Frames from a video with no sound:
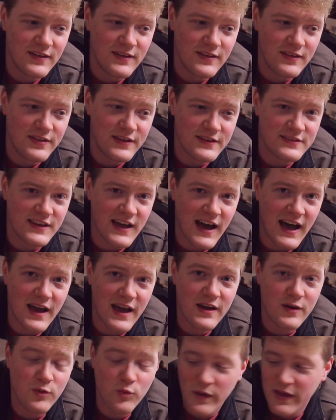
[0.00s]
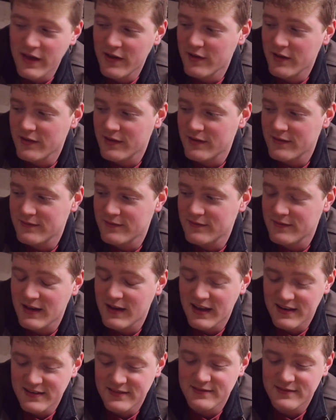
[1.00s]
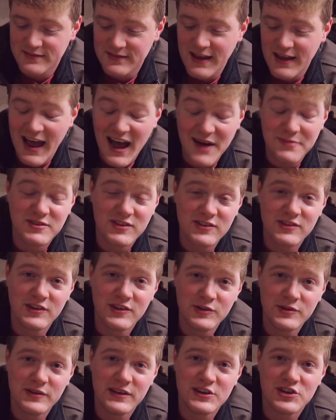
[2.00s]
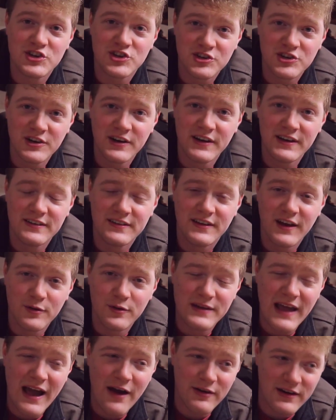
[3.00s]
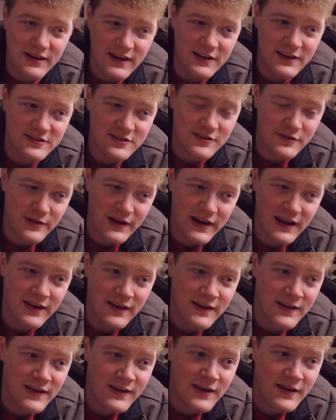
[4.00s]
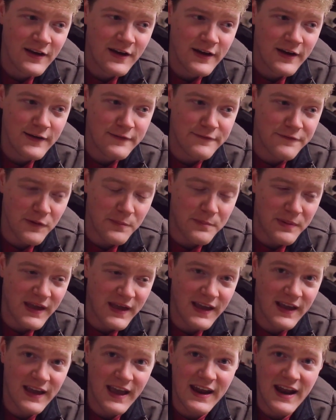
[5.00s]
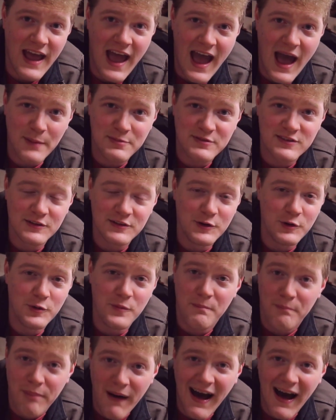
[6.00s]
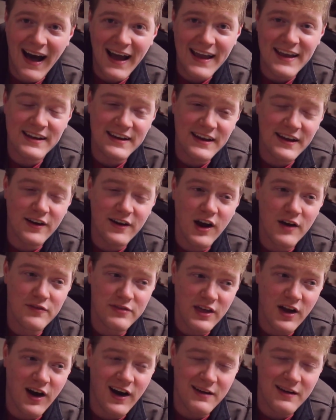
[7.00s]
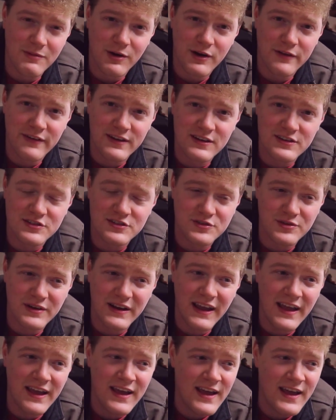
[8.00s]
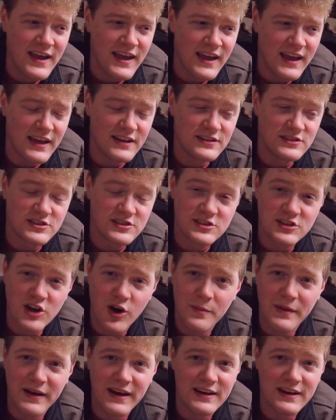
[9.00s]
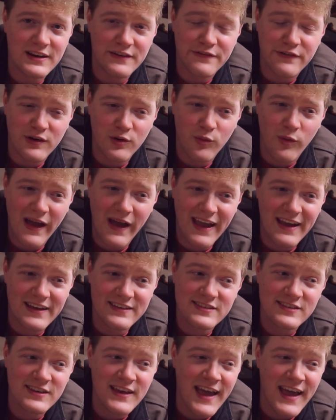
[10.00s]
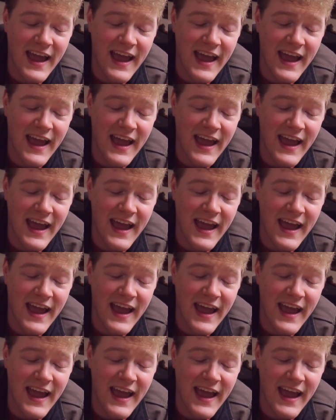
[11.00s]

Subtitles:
this guy will and absolutely should go down in history for being an absolute pioneer of the automotive industry in so many different ways,